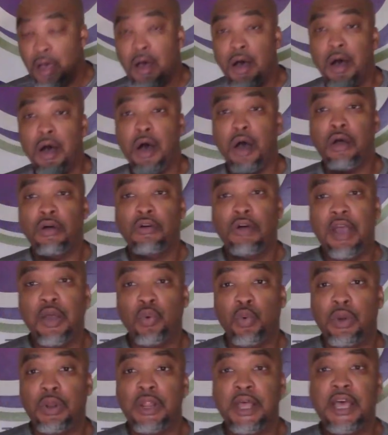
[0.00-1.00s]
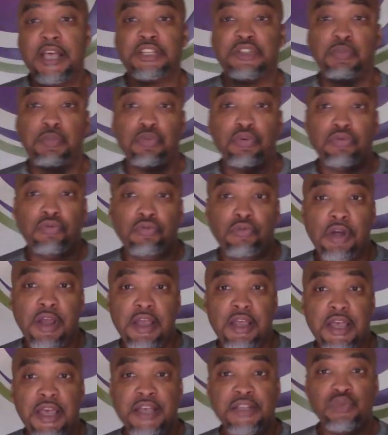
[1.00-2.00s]
All right, well, let's
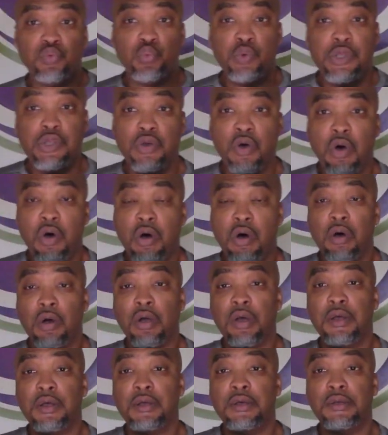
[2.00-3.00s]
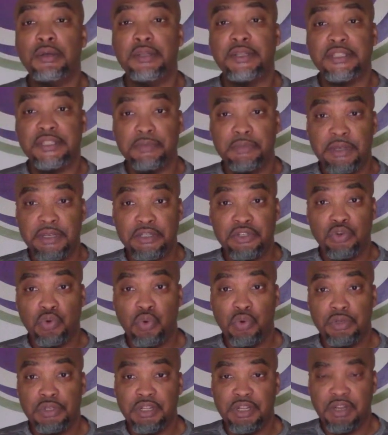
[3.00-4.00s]
pray as we are dismissed
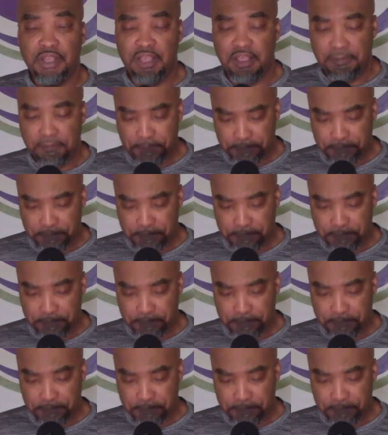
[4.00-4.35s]
on today.